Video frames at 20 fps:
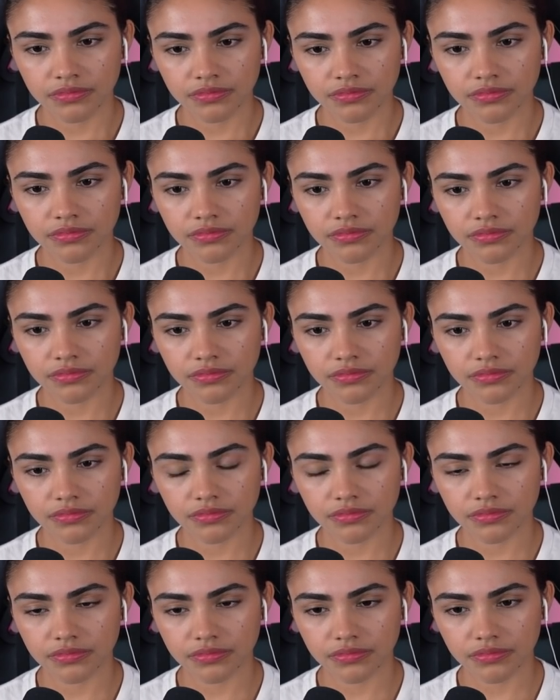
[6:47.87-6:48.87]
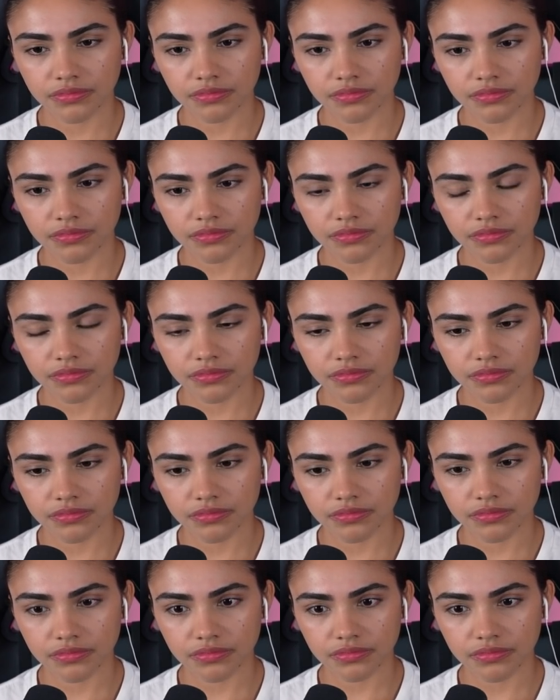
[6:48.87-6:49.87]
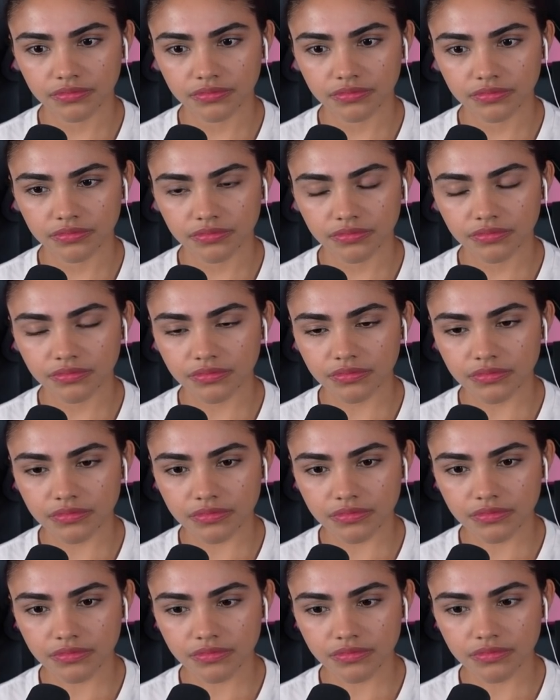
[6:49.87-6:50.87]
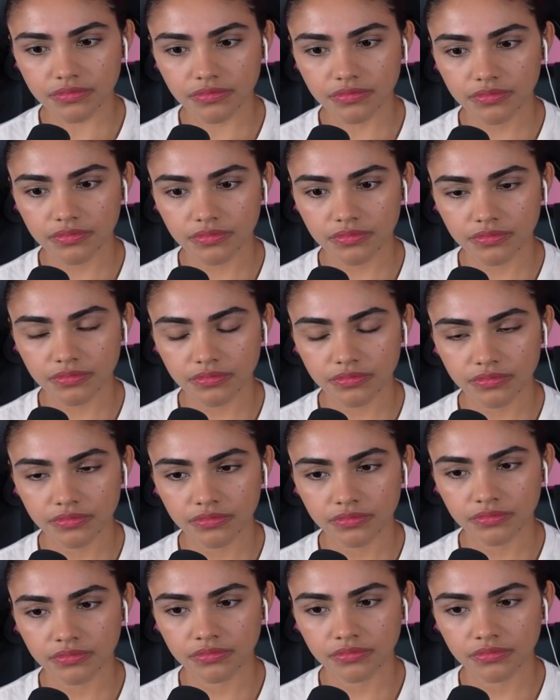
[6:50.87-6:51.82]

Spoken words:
No words are spoken by the person on screen.